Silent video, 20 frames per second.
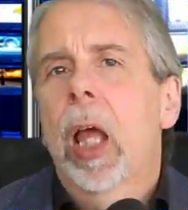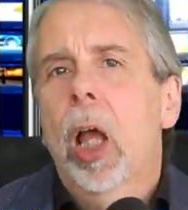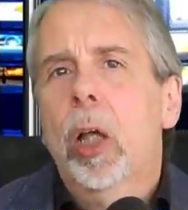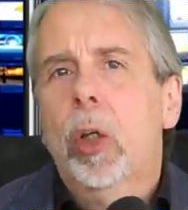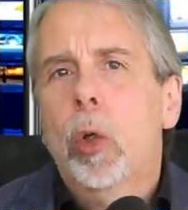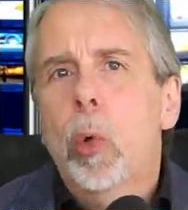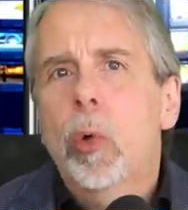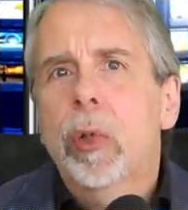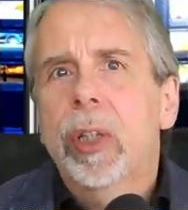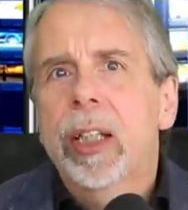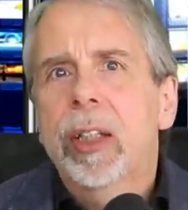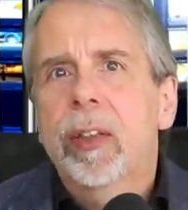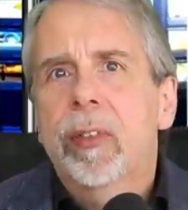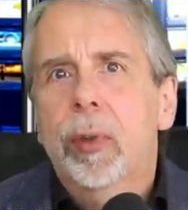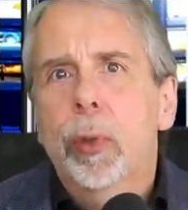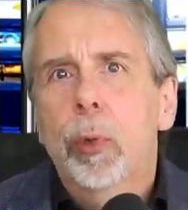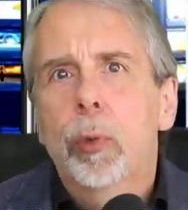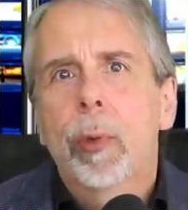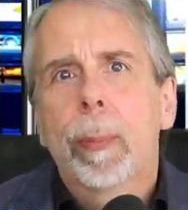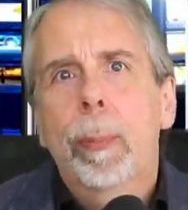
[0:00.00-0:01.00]
According
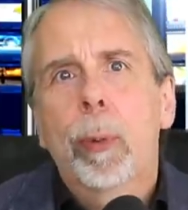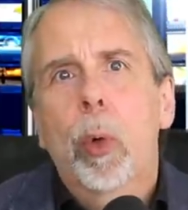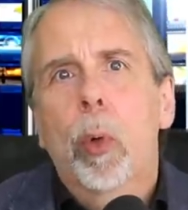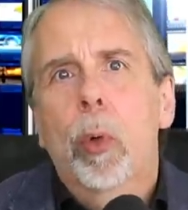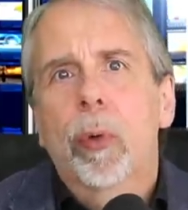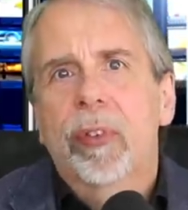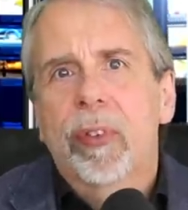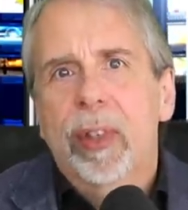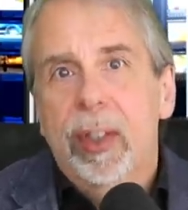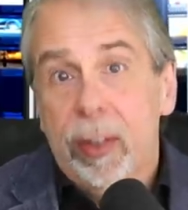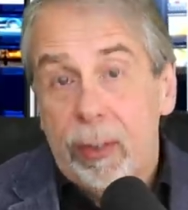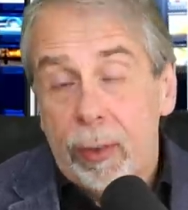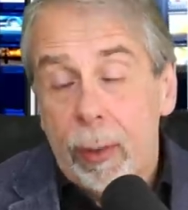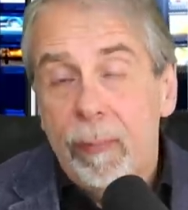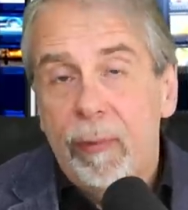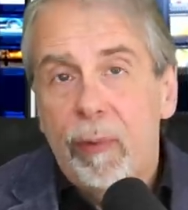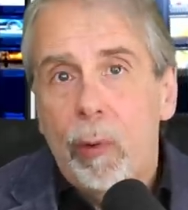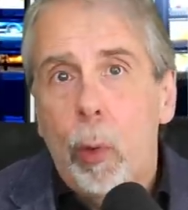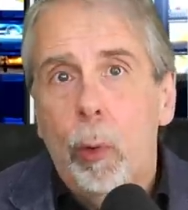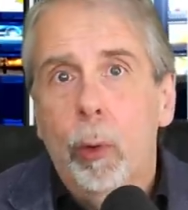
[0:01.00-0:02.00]
to reports in
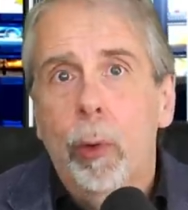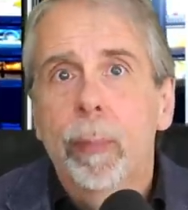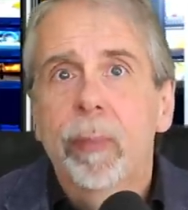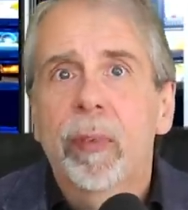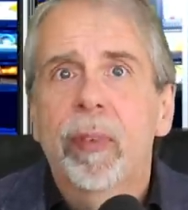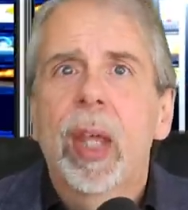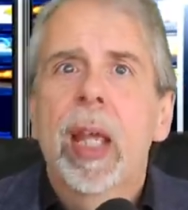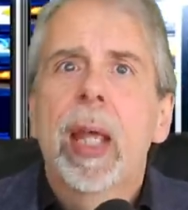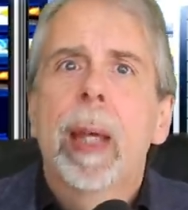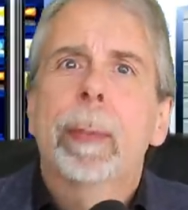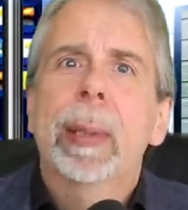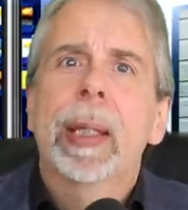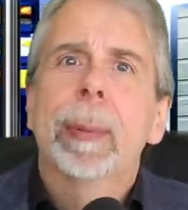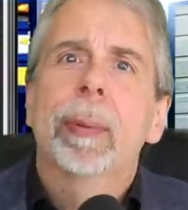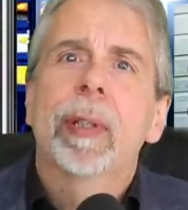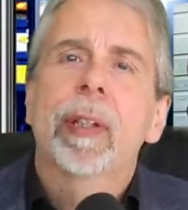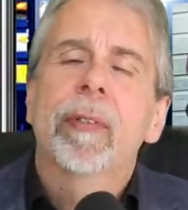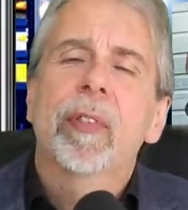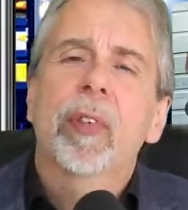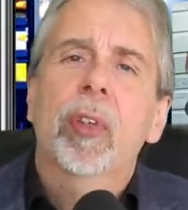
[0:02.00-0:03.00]
some forums,
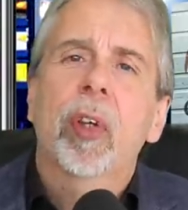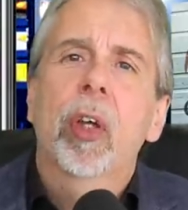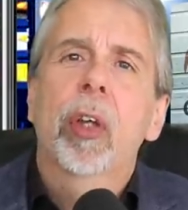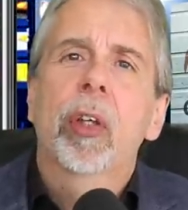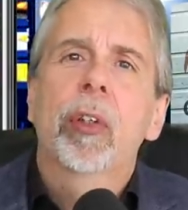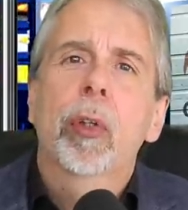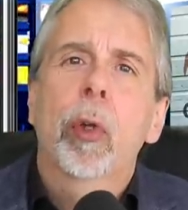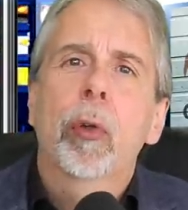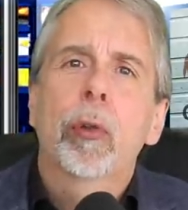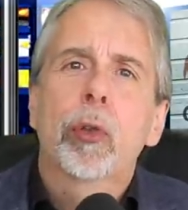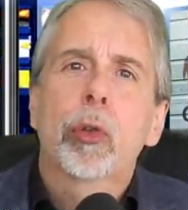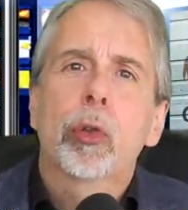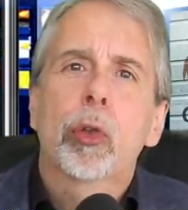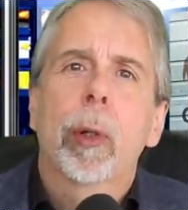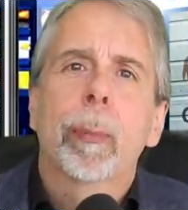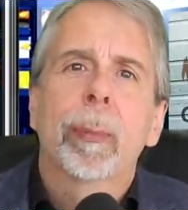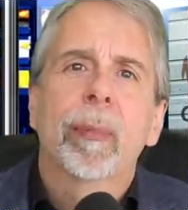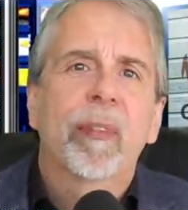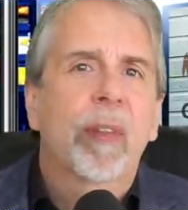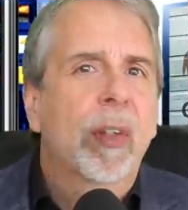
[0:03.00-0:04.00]
people have turned on
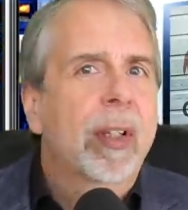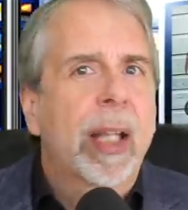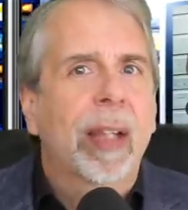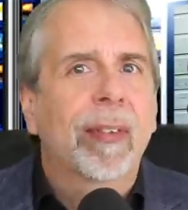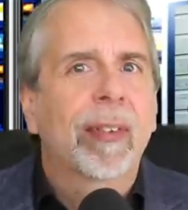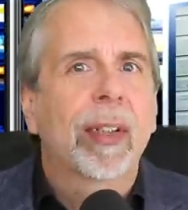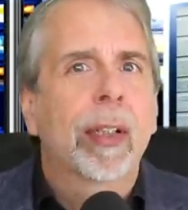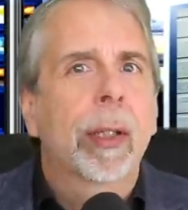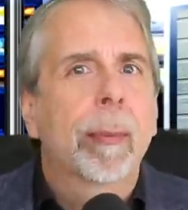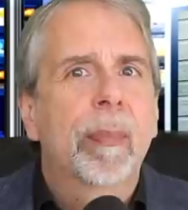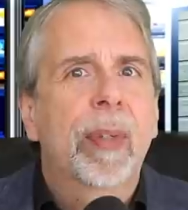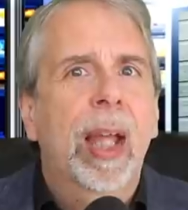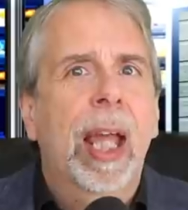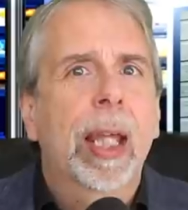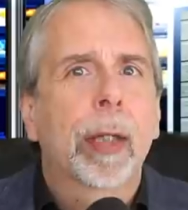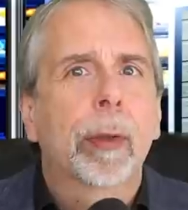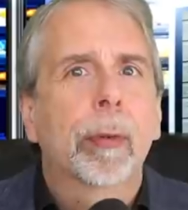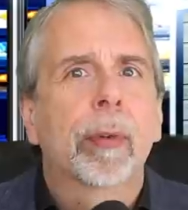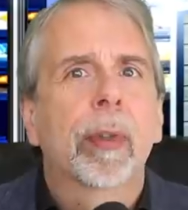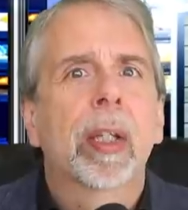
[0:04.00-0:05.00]
Trump for letting them
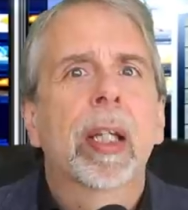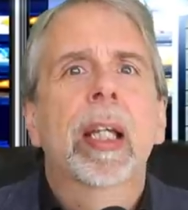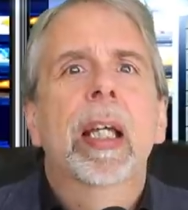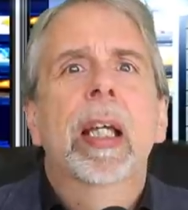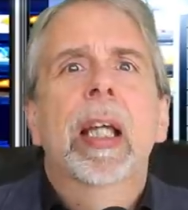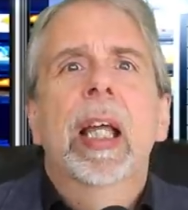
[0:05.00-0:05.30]
down.